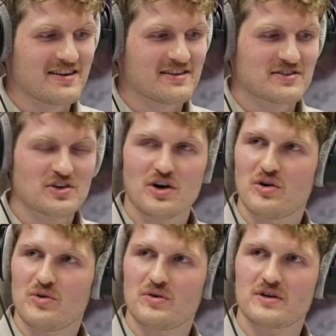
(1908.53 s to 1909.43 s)

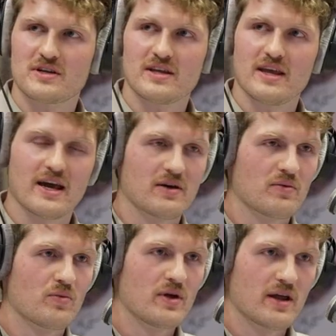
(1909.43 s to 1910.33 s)
So yeah,
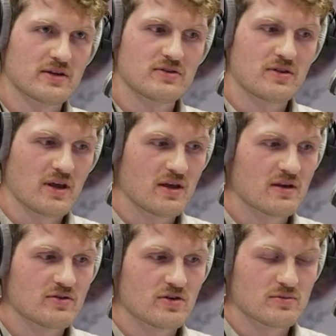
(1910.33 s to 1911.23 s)
we like to think
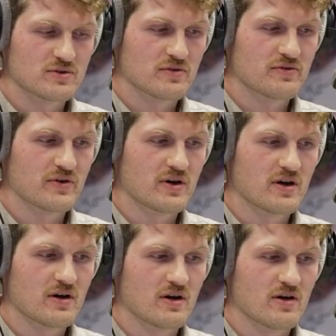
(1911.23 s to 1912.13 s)
in terms of
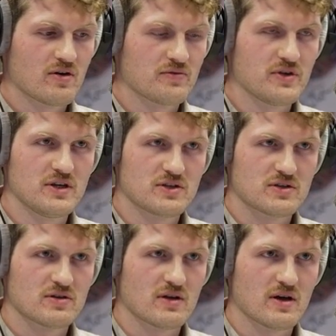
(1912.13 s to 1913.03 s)

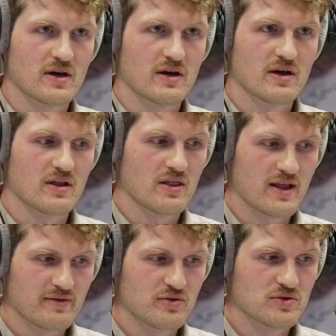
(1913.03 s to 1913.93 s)
these
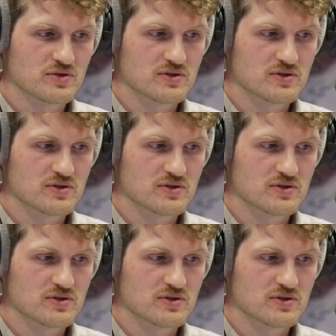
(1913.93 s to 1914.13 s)
levels,